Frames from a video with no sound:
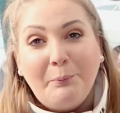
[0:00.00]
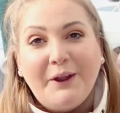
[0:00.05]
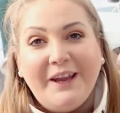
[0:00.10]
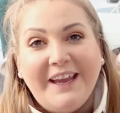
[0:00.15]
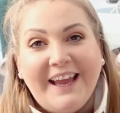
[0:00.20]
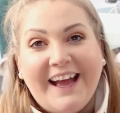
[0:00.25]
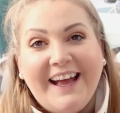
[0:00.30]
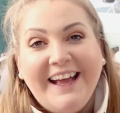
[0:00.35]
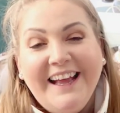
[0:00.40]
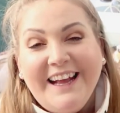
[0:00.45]

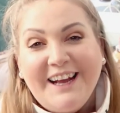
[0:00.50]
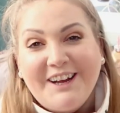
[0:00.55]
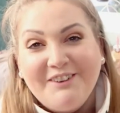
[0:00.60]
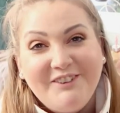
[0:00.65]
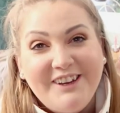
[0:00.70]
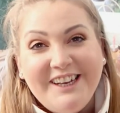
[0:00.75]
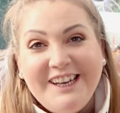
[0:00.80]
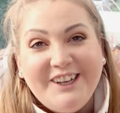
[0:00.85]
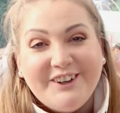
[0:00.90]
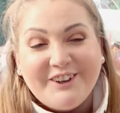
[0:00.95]
But yeah, I'm
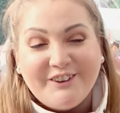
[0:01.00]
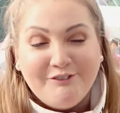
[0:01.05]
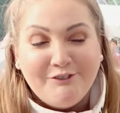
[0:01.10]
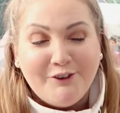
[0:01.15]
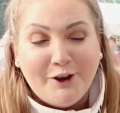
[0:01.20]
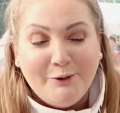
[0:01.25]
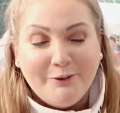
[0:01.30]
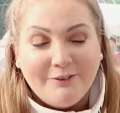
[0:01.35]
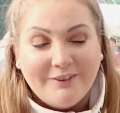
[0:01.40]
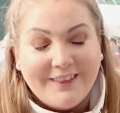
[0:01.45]
really looking
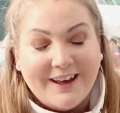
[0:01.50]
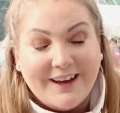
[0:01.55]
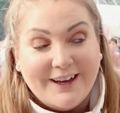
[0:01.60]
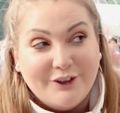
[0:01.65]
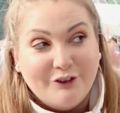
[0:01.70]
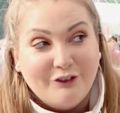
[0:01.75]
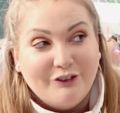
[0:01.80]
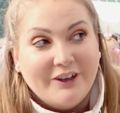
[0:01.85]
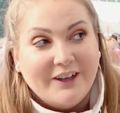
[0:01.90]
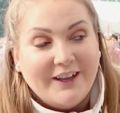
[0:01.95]
forward to that
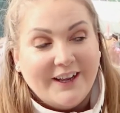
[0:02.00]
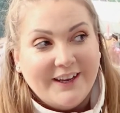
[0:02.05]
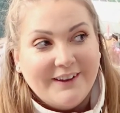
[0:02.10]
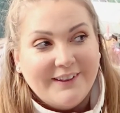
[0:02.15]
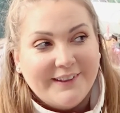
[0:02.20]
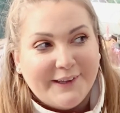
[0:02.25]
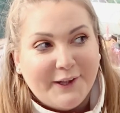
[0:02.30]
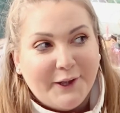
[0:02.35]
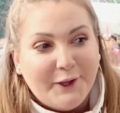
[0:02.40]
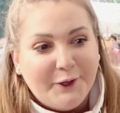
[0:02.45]

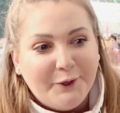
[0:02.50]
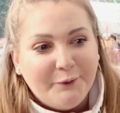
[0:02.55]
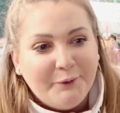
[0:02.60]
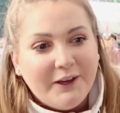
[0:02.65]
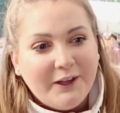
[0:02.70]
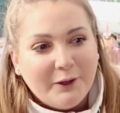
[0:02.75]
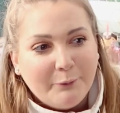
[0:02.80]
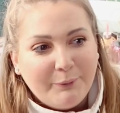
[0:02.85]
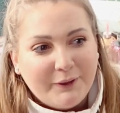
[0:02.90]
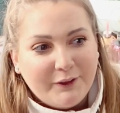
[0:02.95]
actually. So
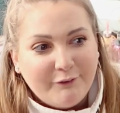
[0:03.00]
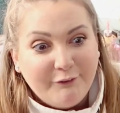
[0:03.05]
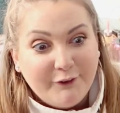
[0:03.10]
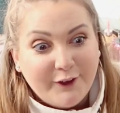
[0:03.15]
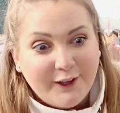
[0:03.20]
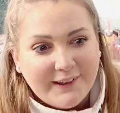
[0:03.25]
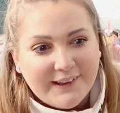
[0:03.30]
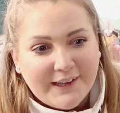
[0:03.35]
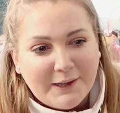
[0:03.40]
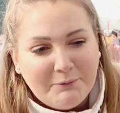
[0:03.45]
it'll be the
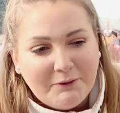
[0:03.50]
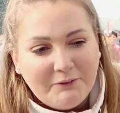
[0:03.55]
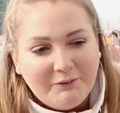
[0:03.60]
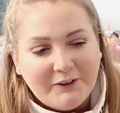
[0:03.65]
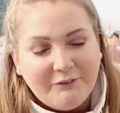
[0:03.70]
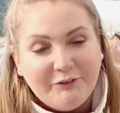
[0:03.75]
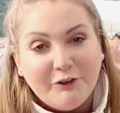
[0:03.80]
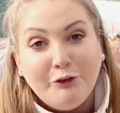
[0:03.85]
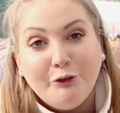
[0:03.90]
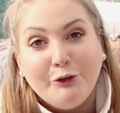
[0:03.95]
first time I've
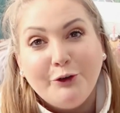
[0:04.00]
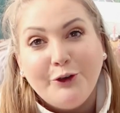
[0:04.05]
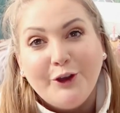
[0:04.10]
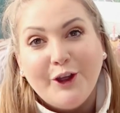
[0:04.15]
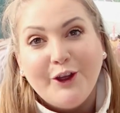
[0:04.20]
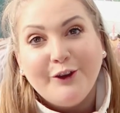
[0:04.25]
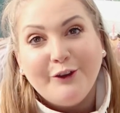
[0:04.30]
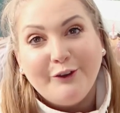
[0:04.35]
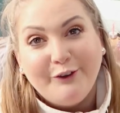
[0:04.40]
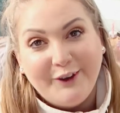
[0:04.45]
ever done
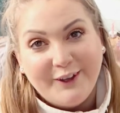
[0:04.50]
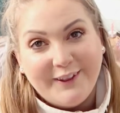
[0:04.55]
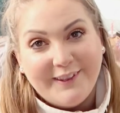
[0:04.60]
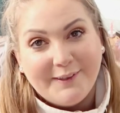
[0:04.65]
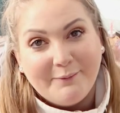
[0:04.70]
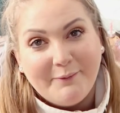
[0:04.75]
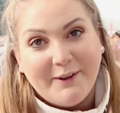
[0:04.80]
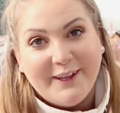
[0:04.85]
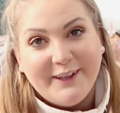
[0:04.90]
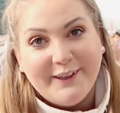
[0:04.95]
a
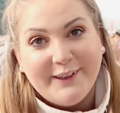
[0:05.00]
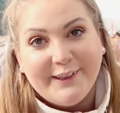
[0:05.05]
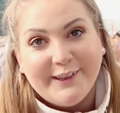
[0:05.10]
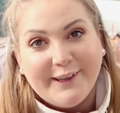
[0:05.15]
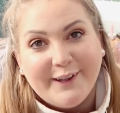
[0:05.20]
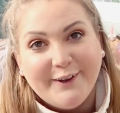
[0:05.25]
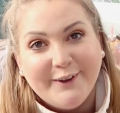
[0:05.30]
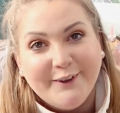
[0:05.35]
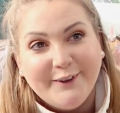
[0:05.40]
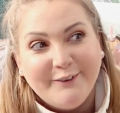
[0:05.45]
Christmas,
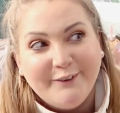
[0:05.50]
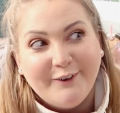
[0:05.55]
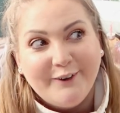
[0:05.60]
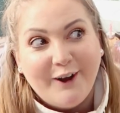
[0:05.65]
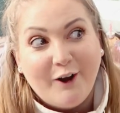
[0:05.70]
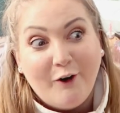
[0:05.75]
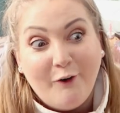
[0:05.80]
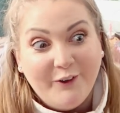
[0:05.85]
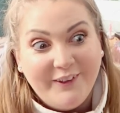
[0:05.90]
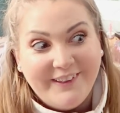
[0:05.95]

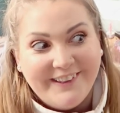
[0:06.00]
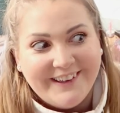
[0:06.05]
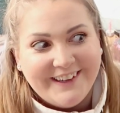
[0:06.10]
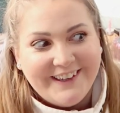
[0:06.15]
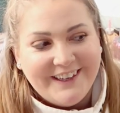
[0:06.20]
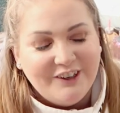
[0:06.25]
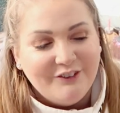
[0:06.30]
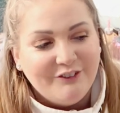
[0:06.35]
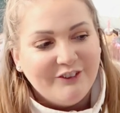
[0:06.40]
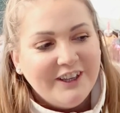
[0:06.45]
so, or
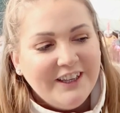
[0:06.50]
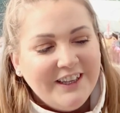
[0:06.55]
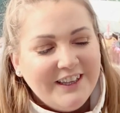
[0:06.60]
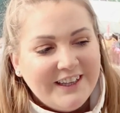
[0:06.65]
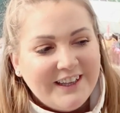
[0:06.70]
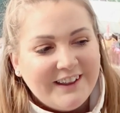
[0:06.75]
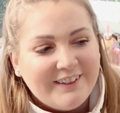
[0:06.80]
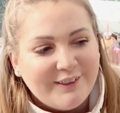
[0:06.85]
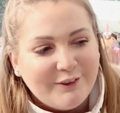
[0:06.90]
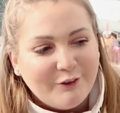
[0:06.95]
Steve
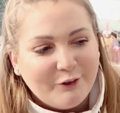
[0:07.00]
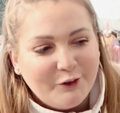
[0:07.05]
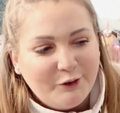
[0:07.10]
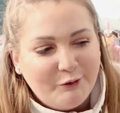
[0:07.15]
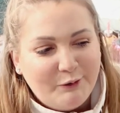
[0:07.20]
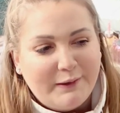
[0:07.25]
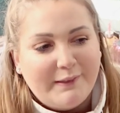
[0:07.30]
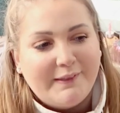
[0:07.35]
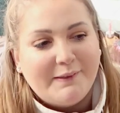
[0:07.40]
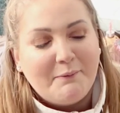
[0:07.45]
has done
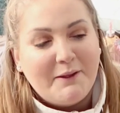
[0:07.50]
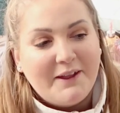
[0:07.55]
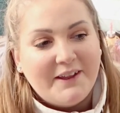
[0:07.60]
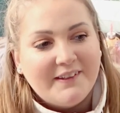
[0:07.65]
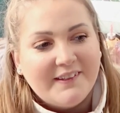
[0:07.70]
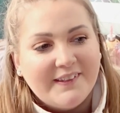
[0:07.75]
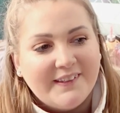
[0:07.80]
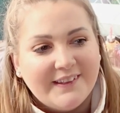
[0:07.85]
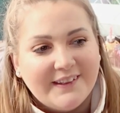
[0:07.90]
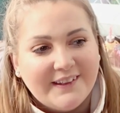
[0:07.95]
Christmas.